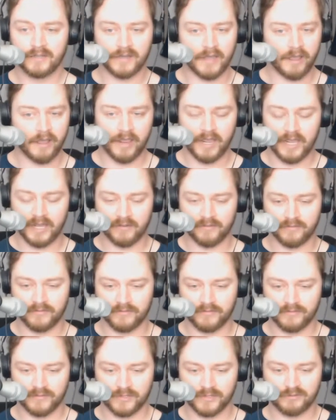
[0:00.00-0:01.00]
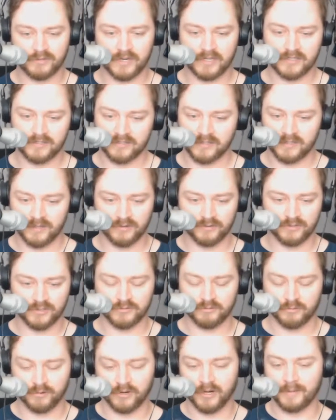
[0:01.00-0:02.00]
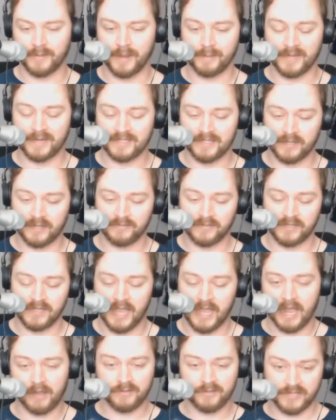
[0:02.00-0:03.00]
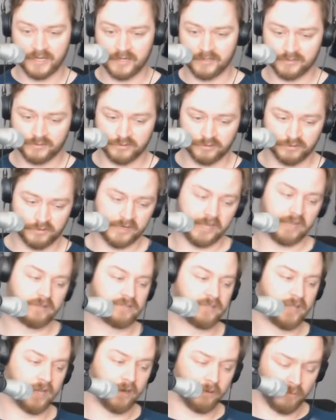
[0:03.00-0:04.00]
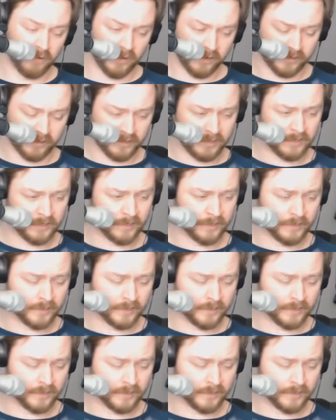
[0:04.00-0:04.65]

Now I have stress, just worrying about my safety outside of school and outside of work.